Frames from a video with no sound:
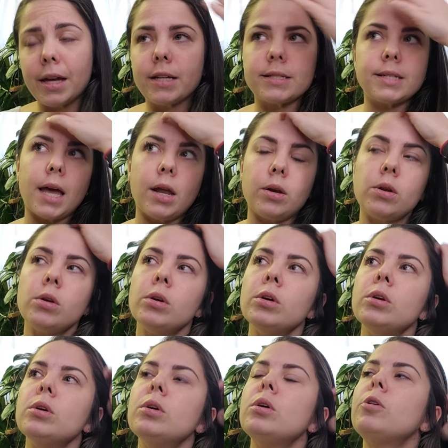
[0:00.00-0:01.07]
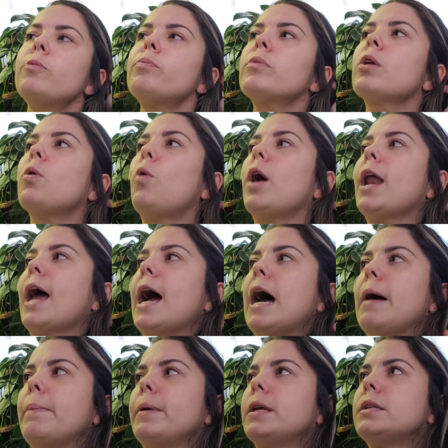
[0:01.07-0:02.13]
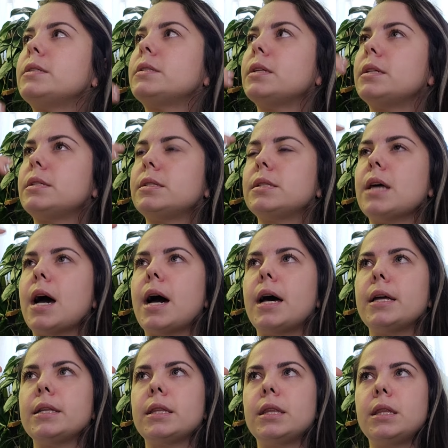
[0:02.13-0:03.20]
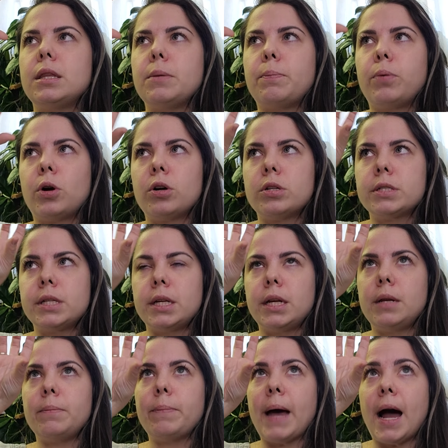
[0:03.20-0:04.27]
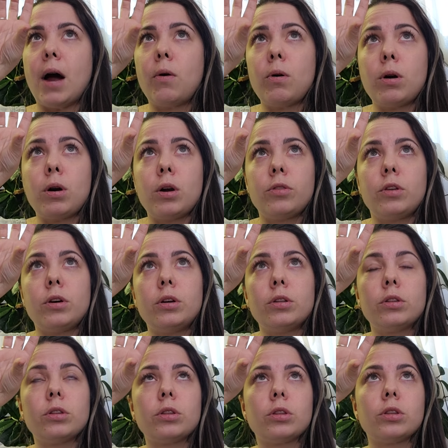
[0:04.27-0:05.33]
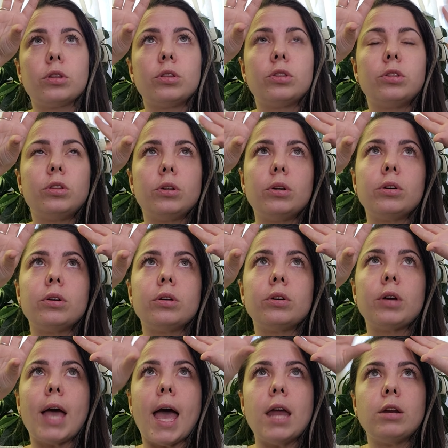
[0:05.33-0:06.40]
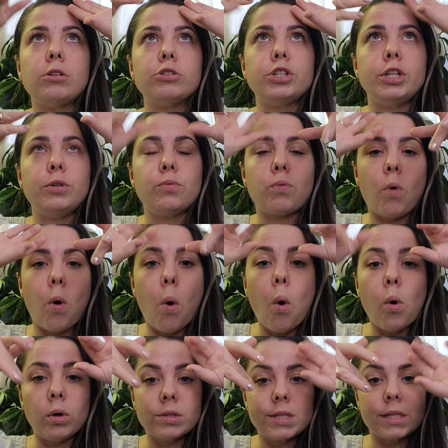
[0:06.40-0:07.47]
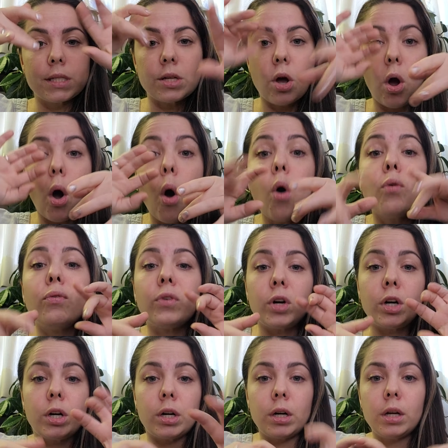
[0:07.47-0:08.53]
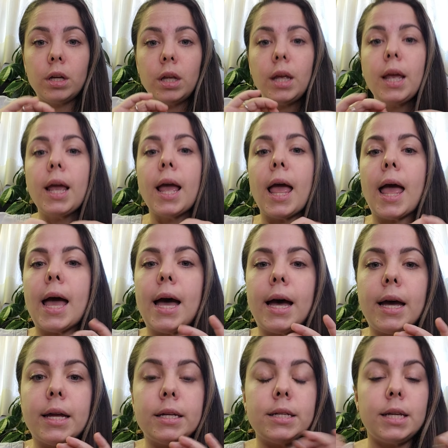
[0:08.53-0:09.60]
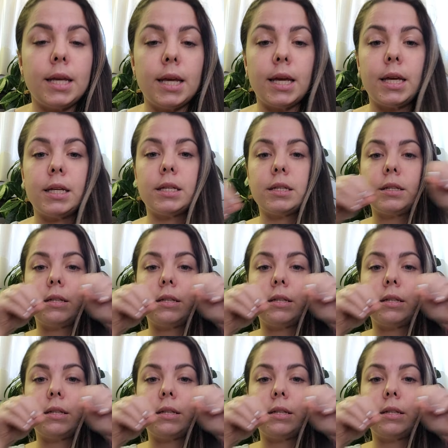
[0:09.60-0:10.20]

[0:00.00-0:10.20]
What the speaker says: this. And what happens is that the person in power, the energy rolls over and it